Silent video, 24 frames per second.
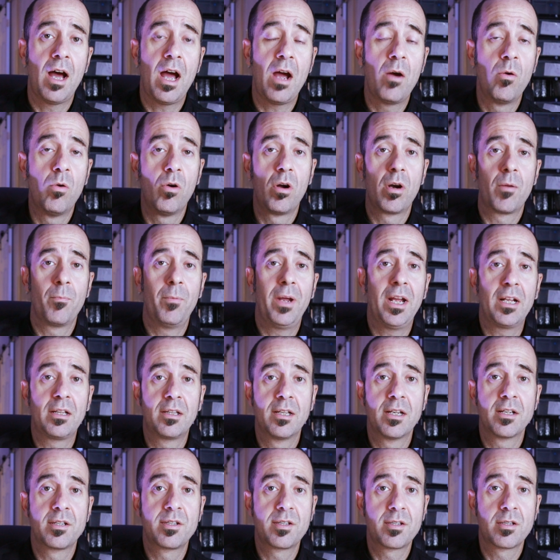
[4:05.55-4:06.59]
I want to make
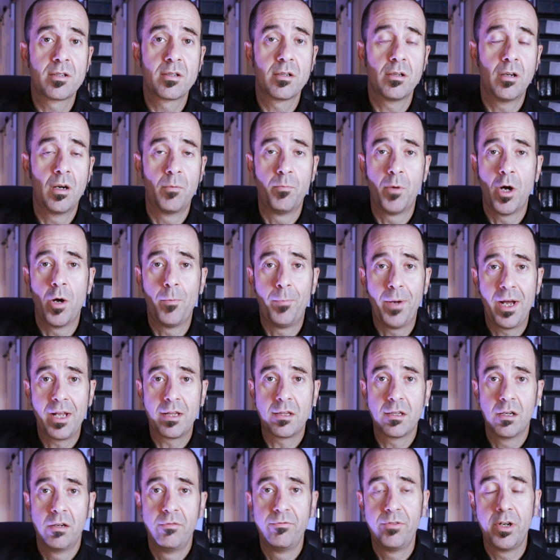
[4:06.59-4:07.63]
this a ball
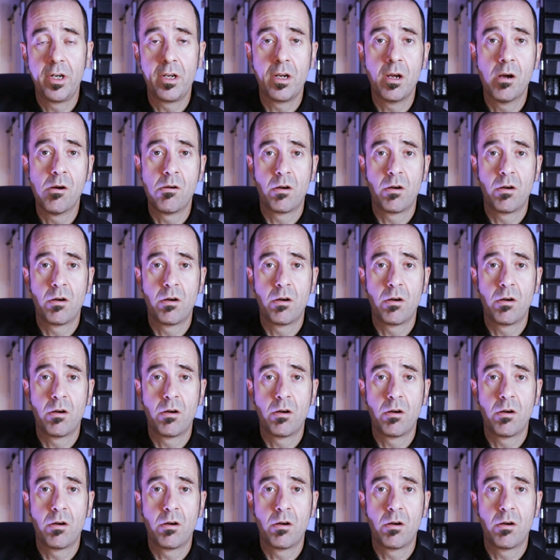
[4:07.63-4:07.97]
python video,